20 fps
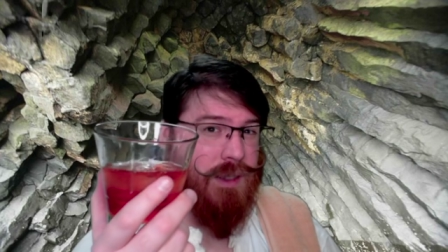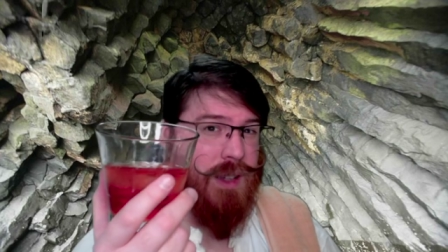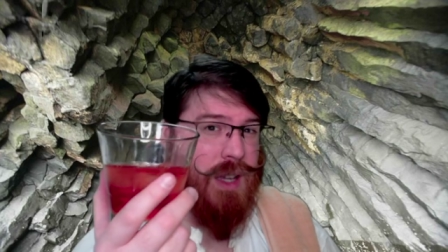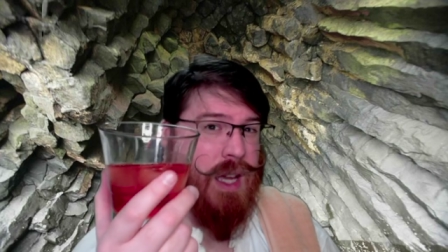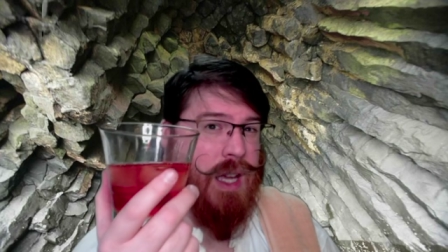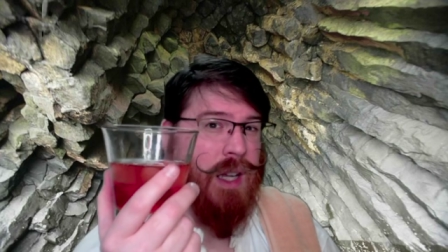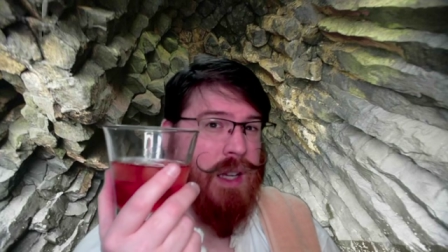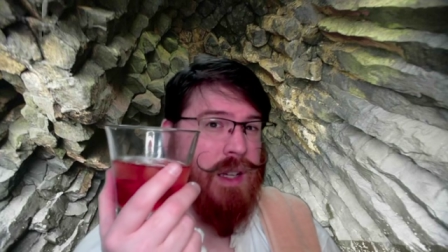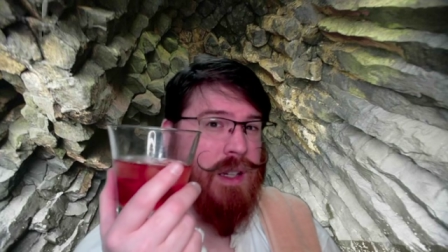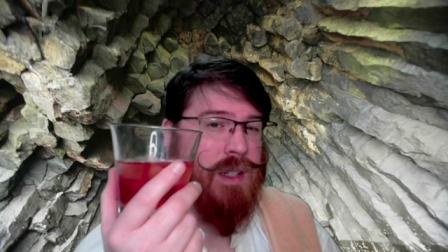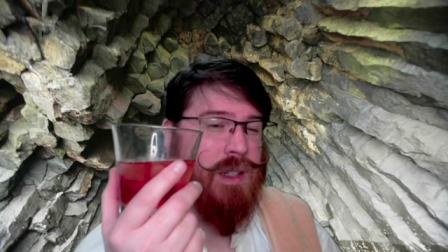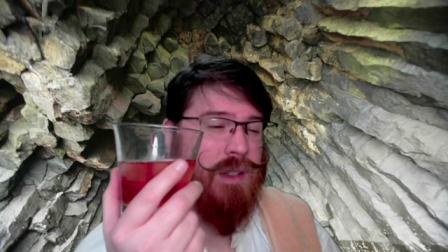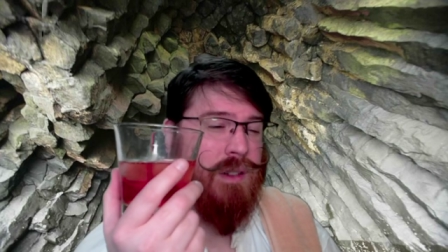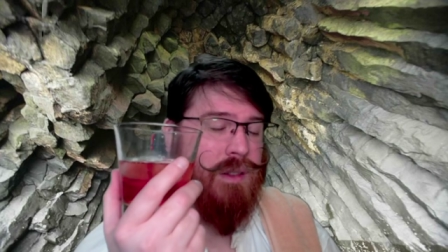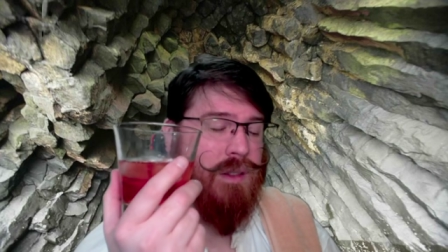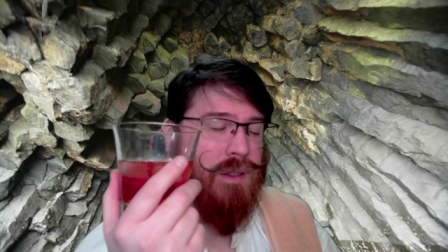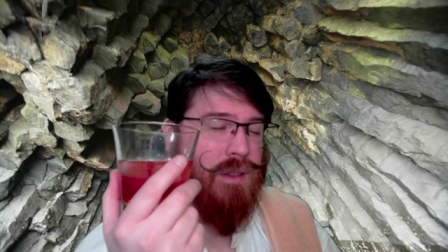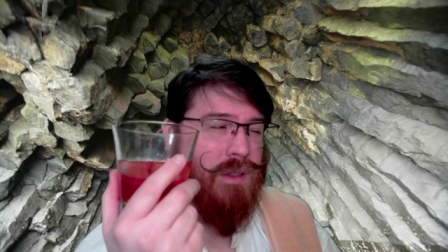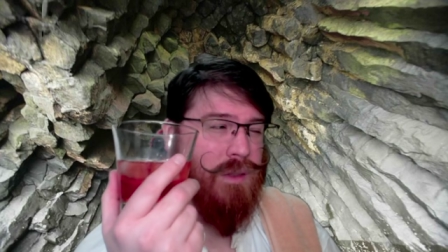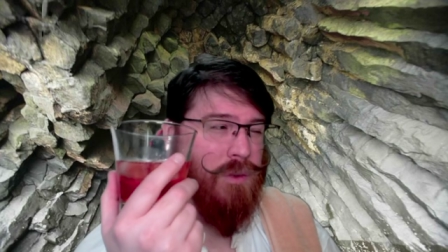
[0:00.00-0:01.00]
And
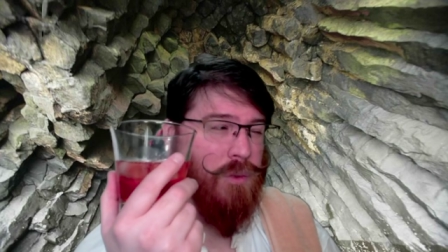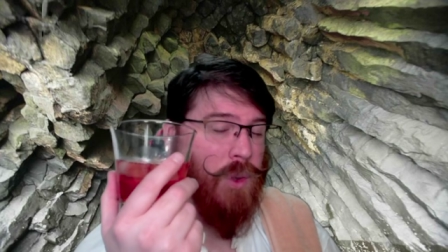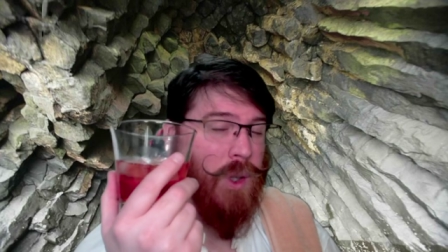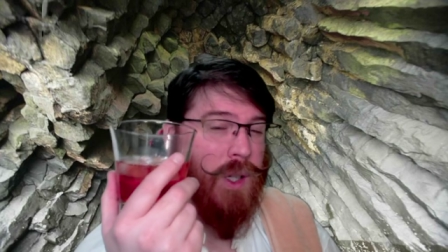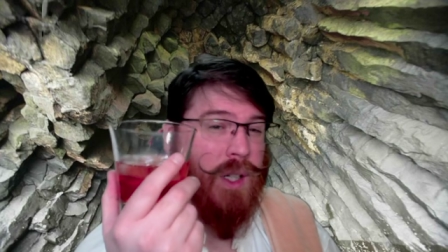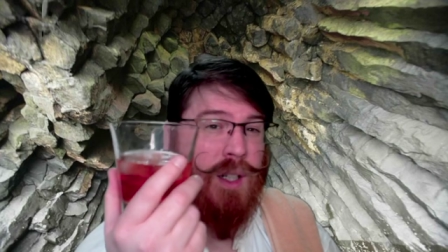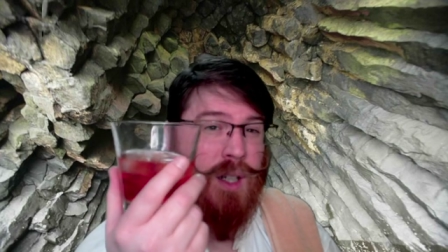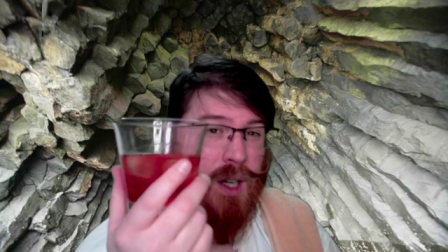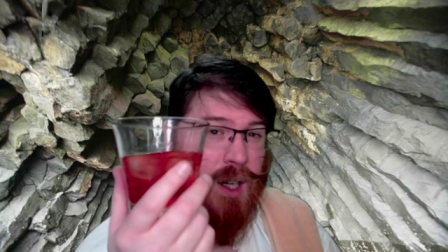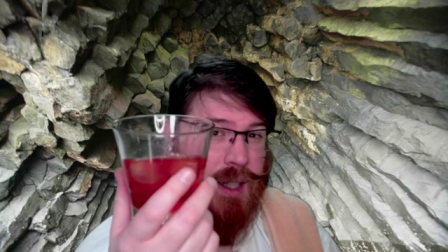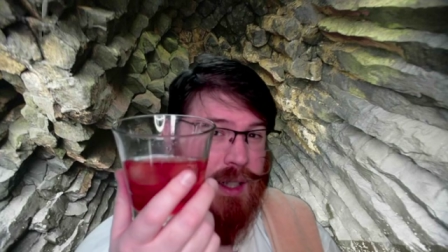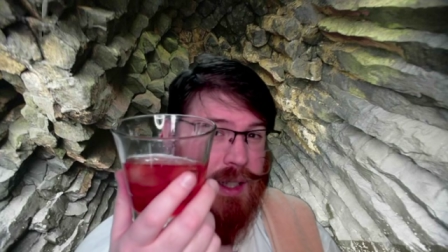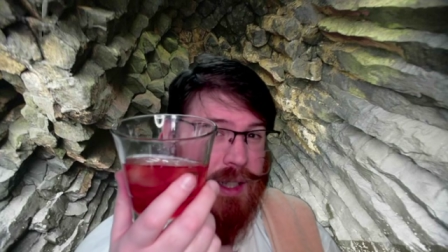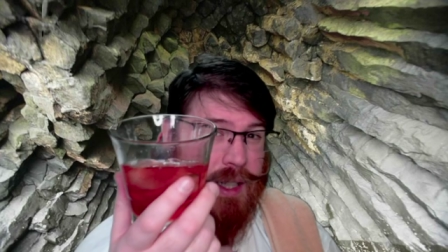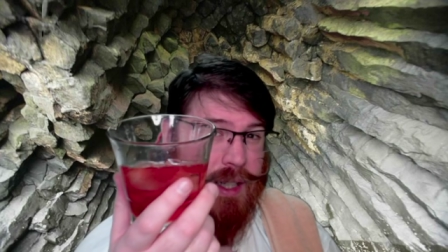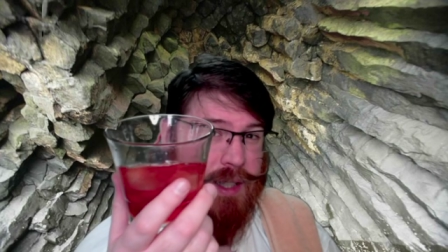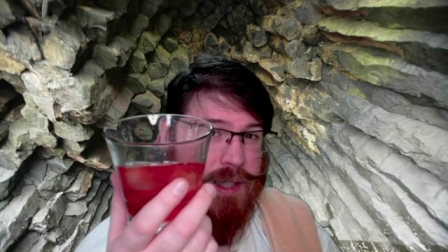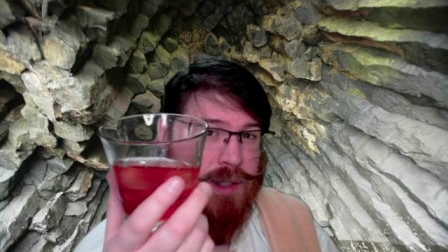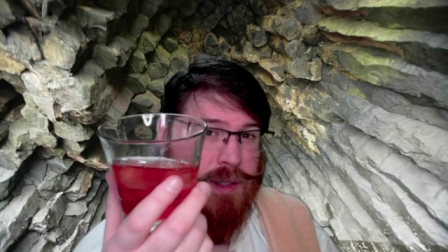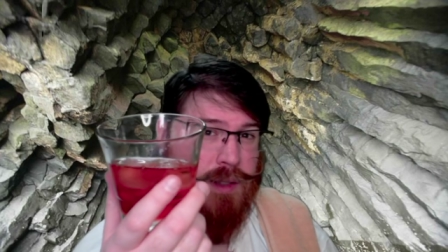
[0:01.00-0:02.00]

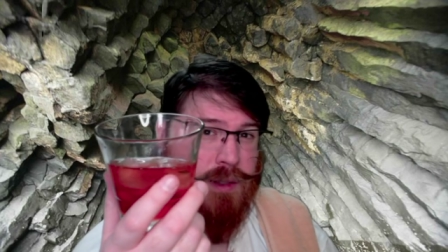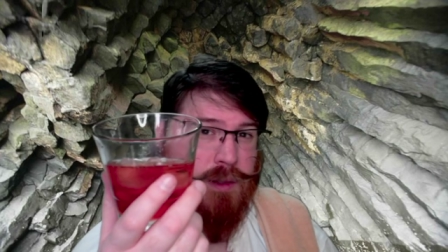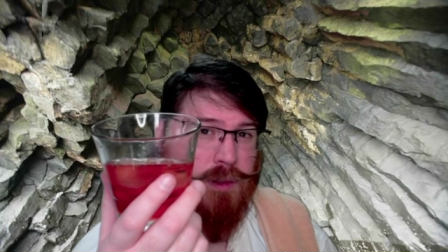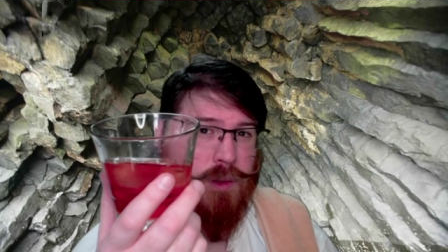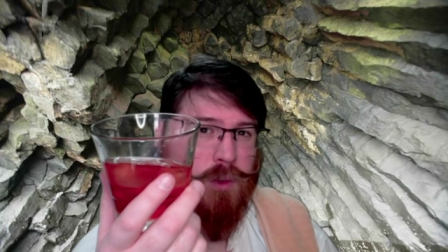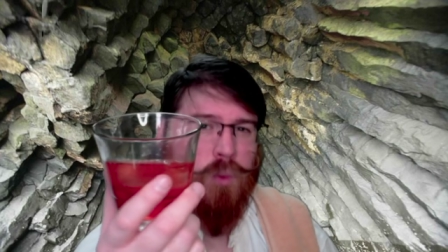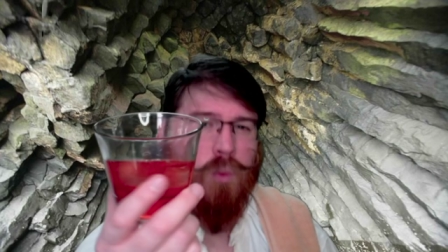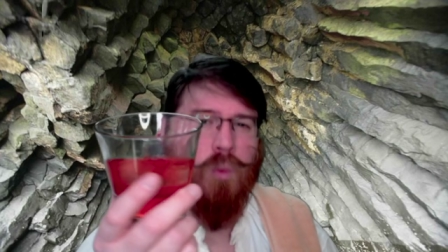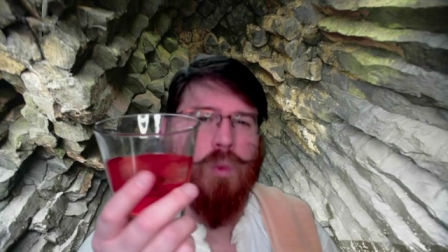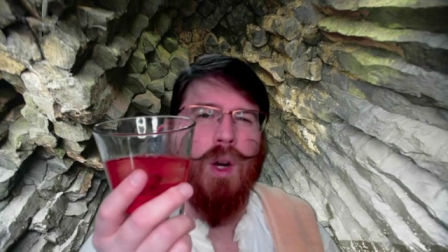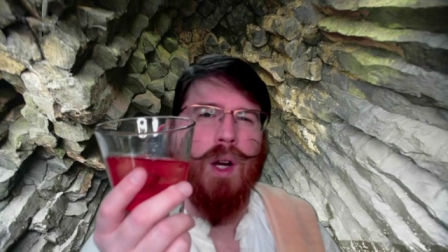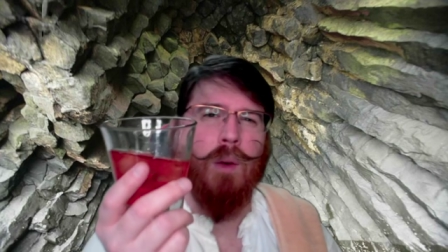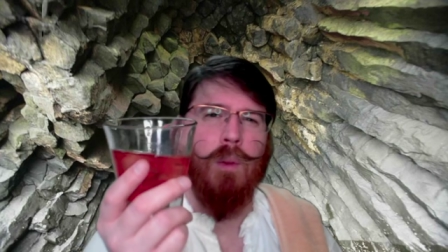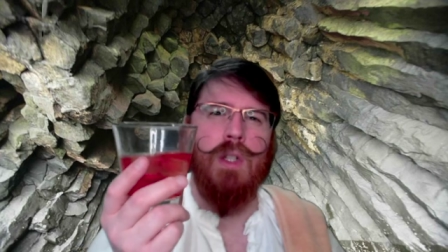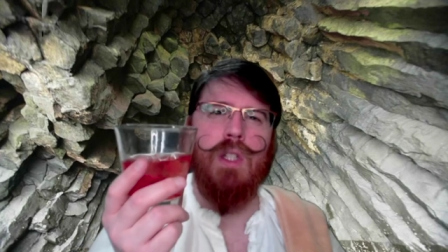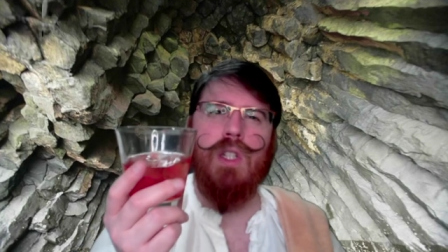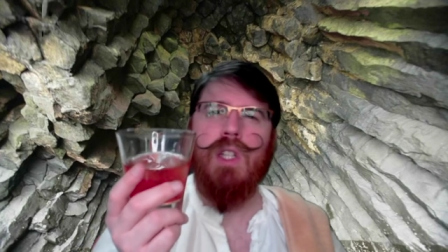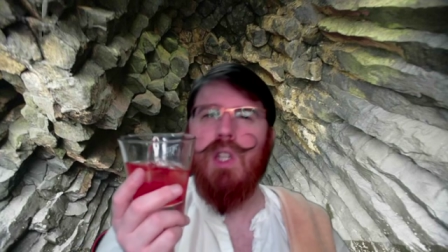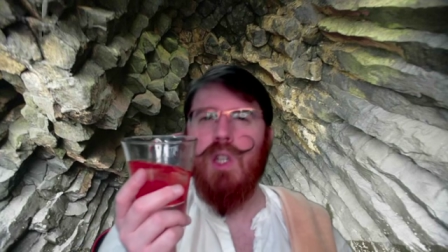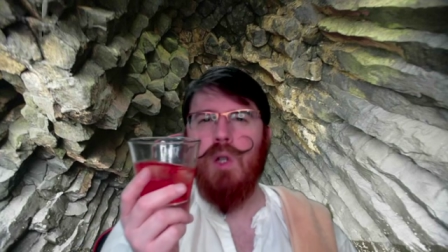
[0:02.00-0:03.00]
regardless, where
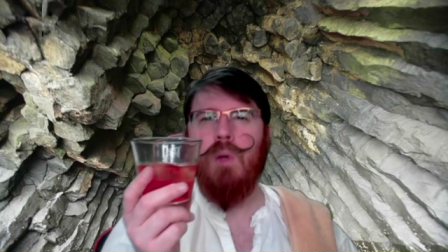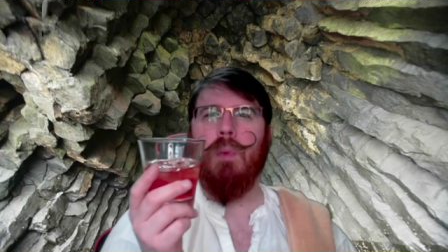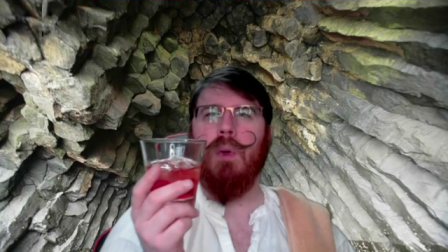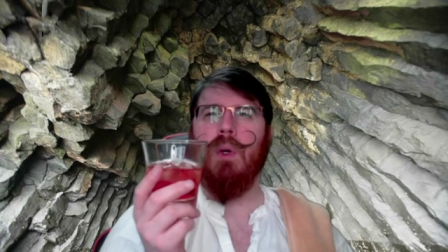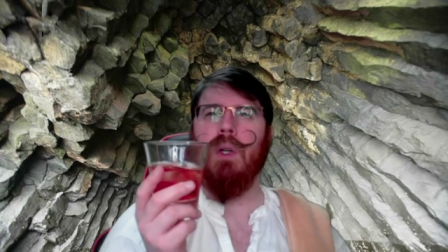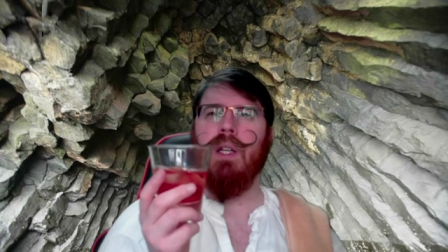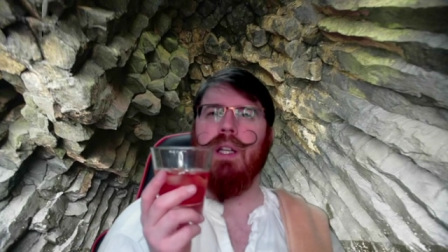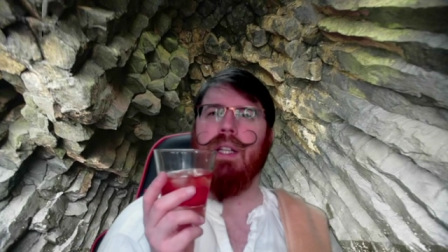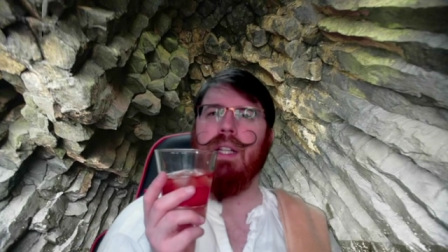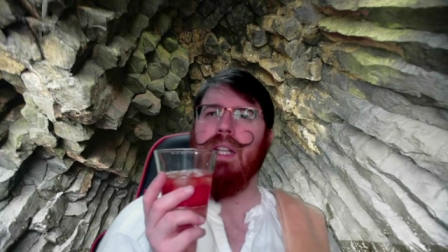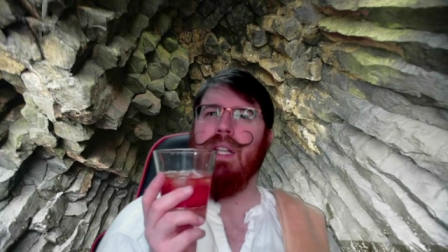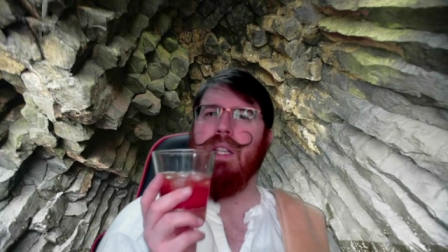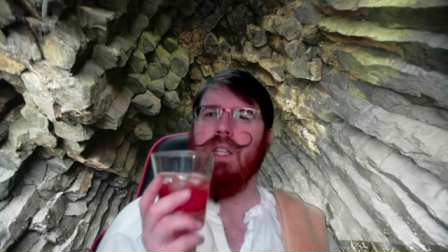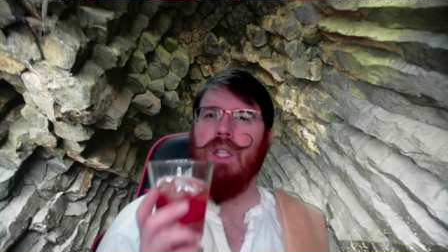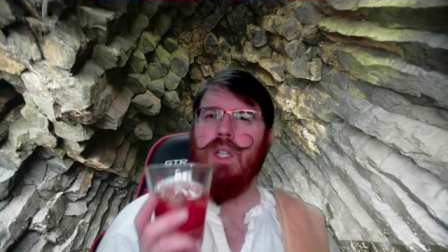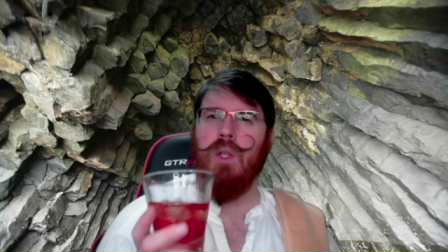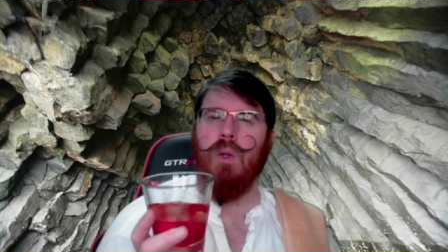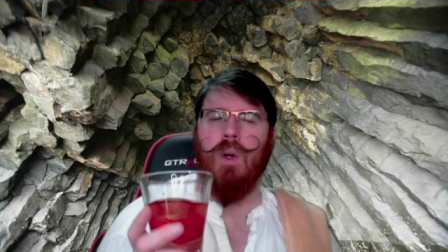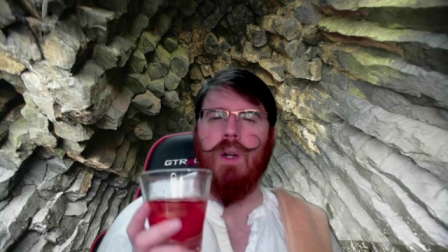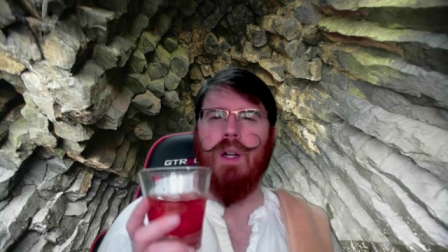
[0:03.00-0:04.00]
would you put it in
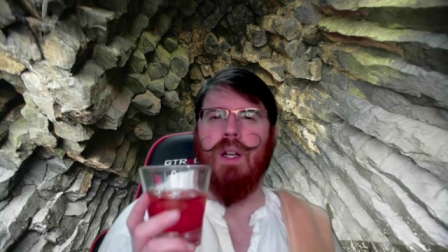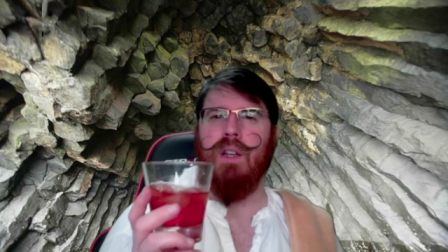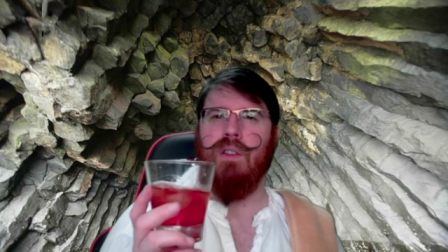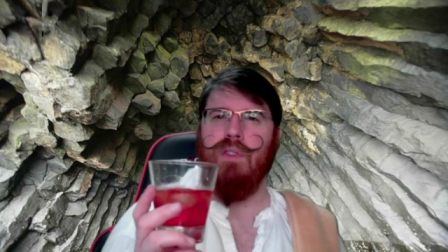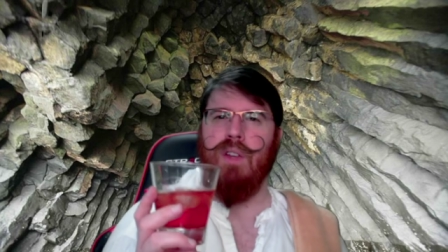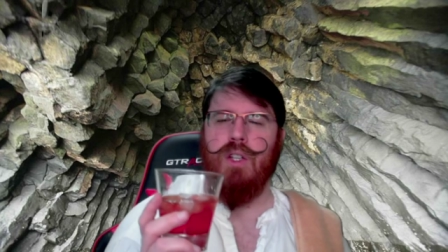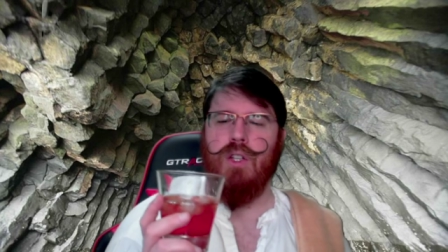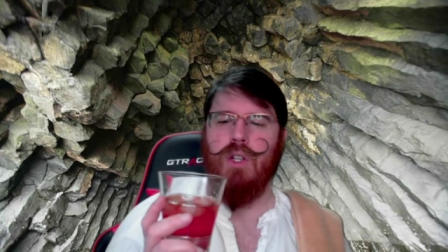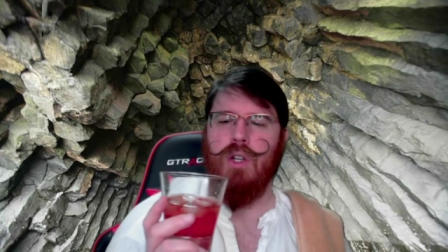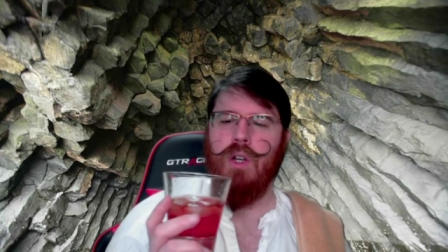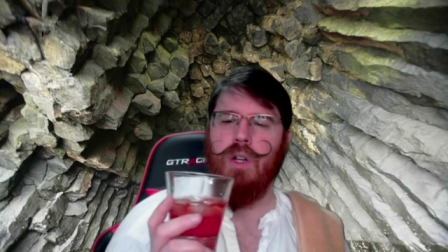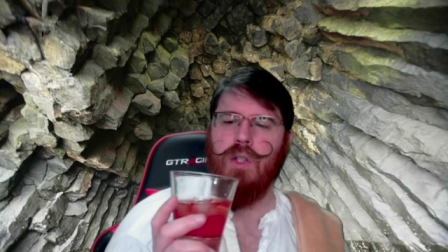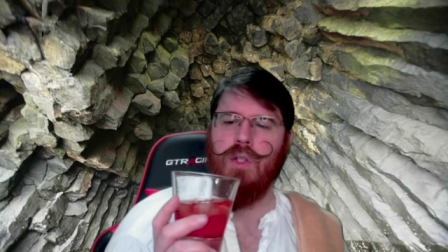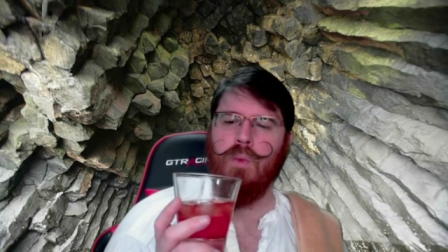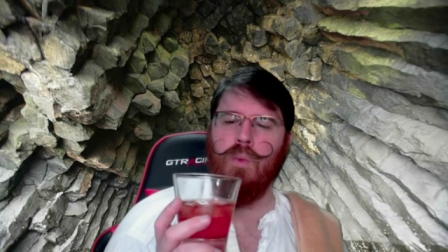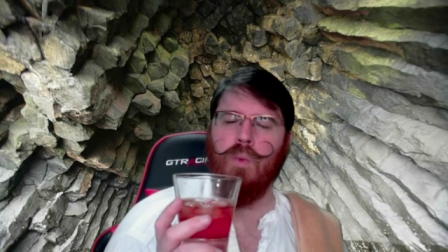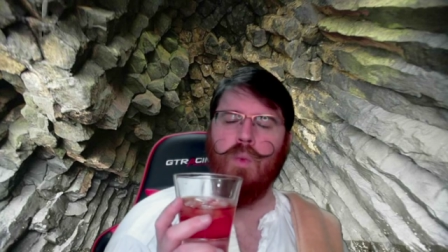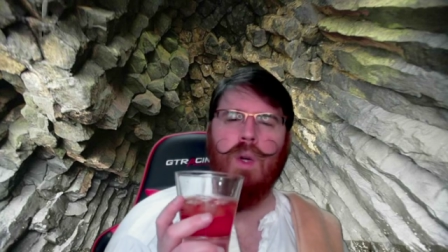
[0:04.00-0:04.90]
your adventures?